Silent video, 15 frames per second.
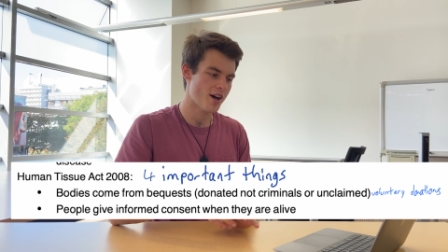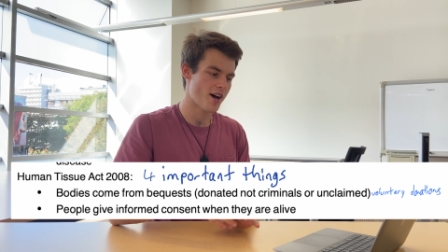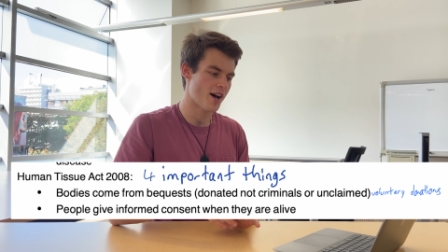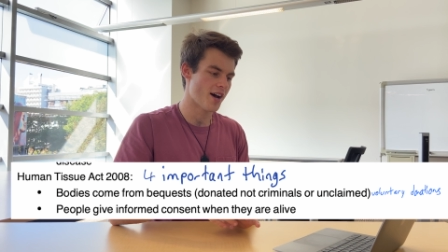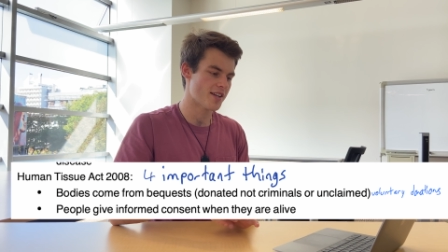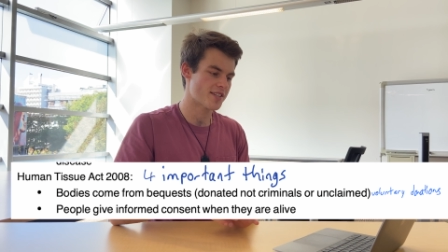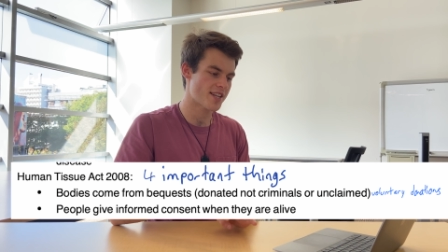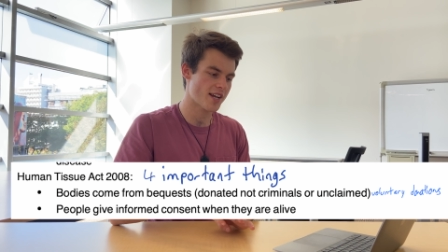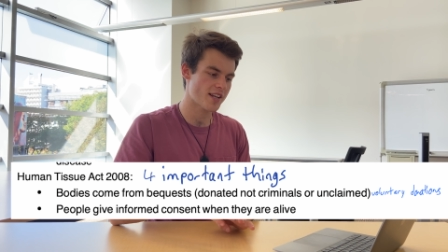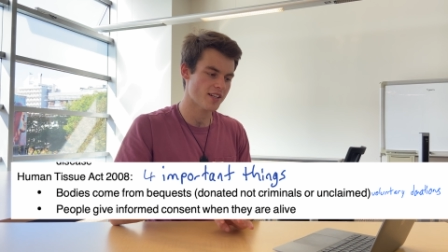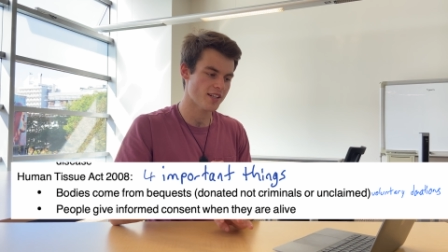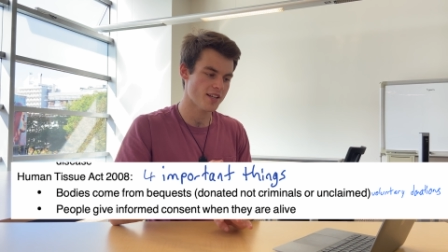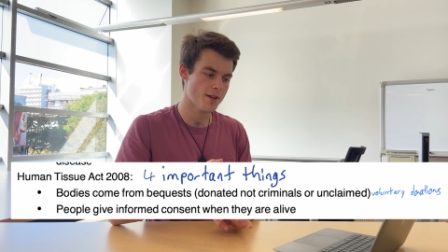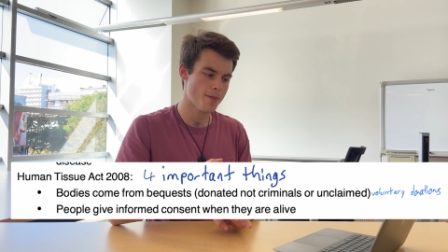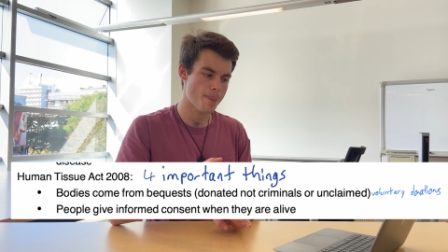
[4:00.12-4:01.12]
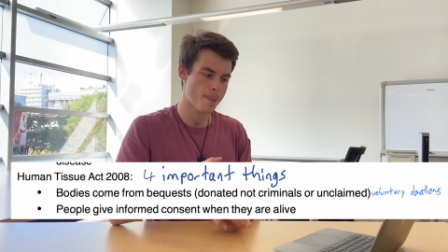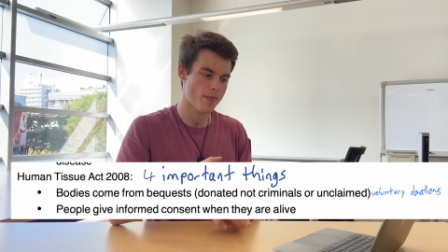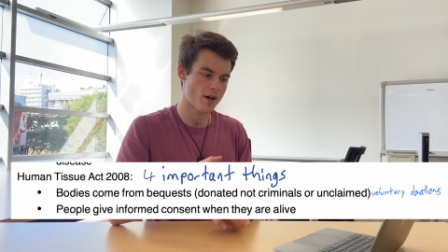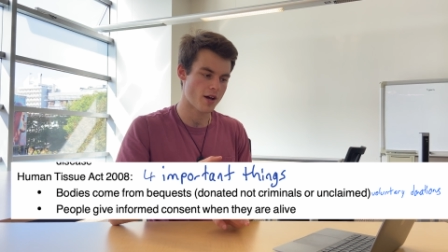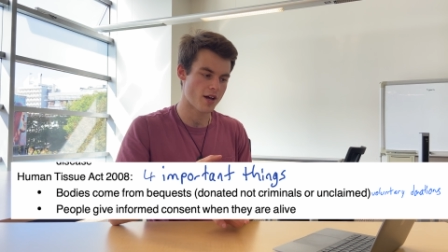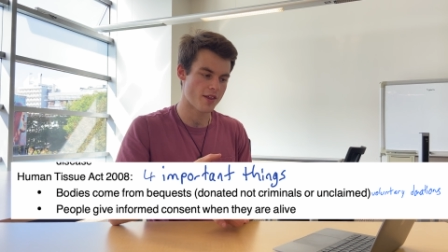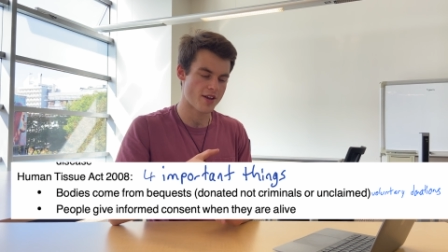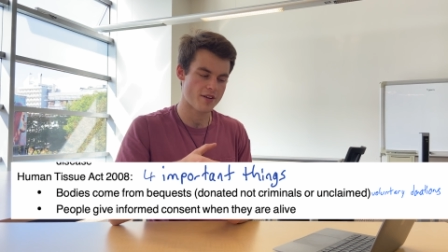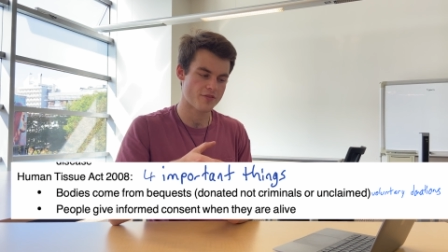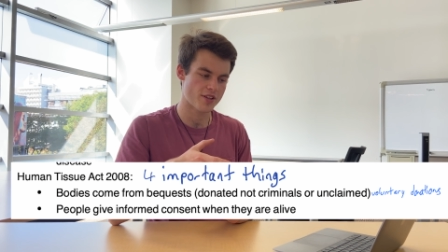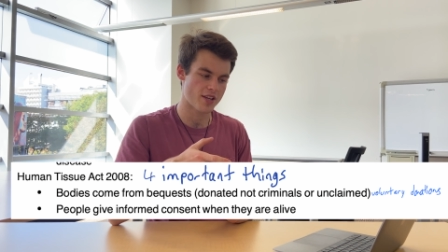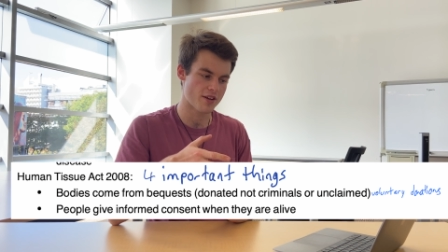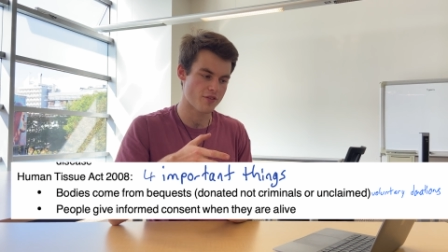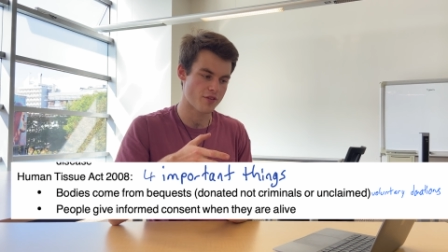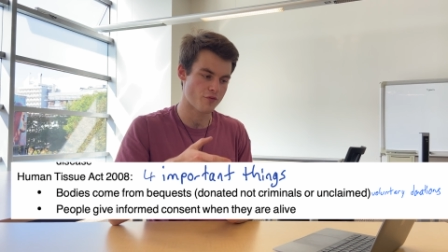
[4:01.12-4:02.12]
Uh, secondly, uh, they have to
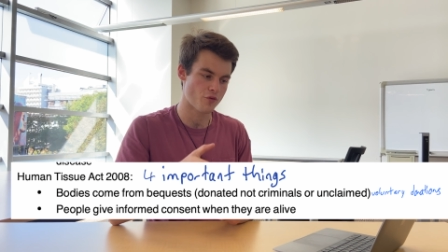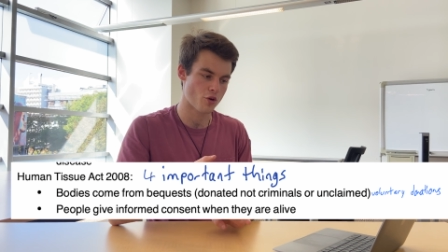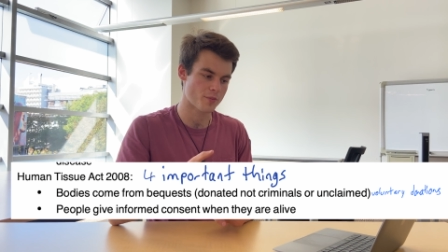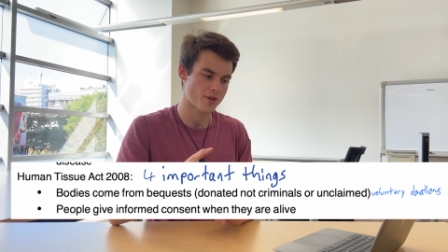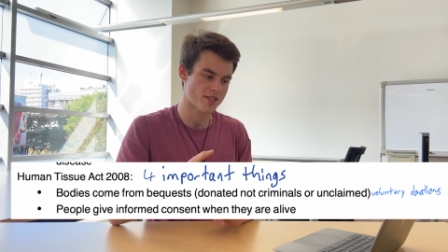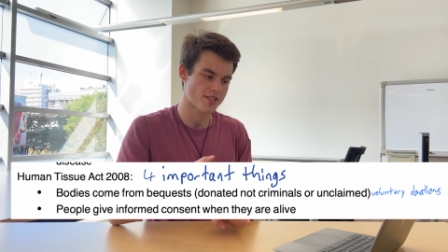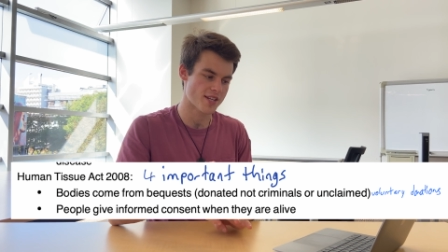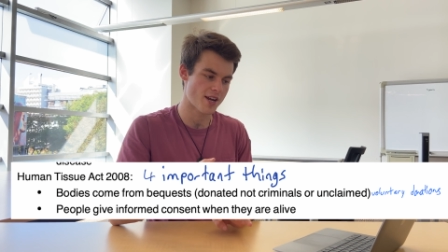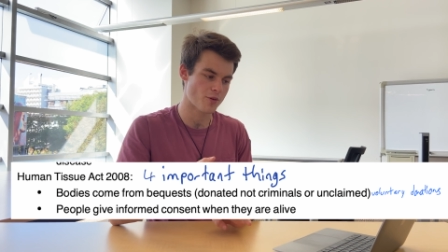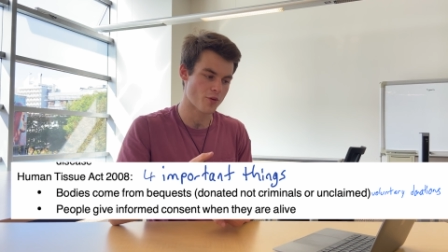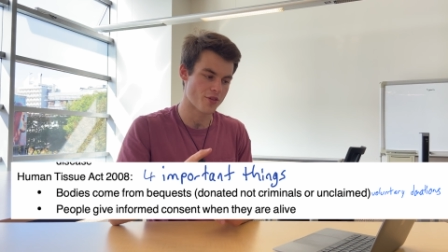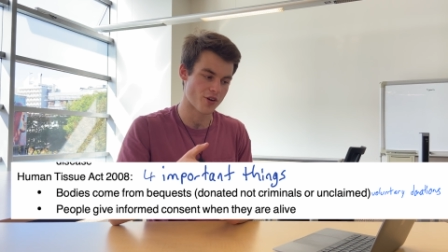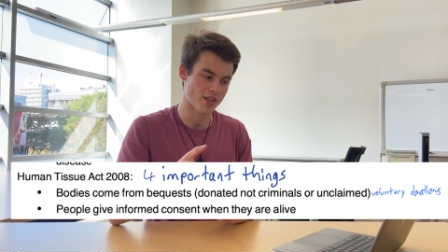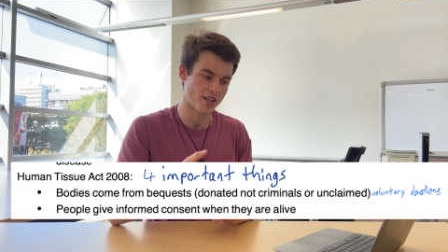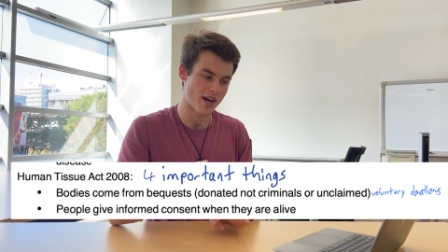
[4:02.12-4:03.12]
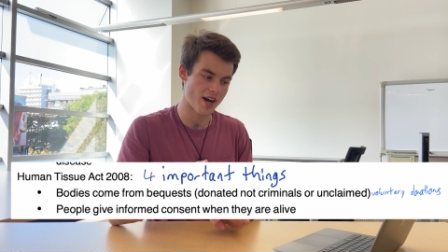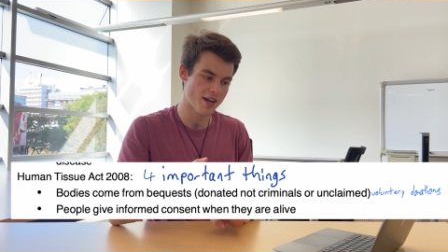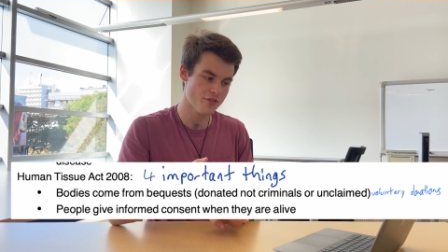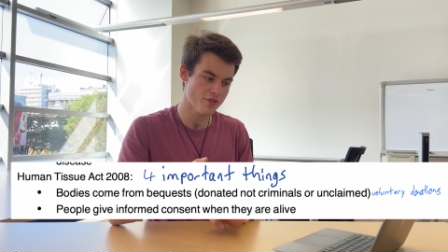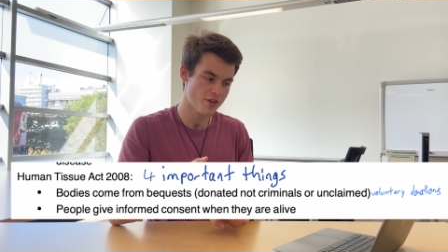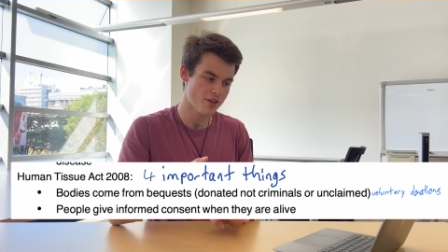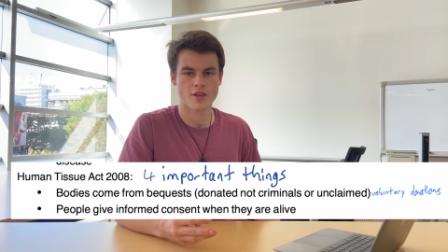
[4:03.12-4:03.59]
give informed consent when they're alive.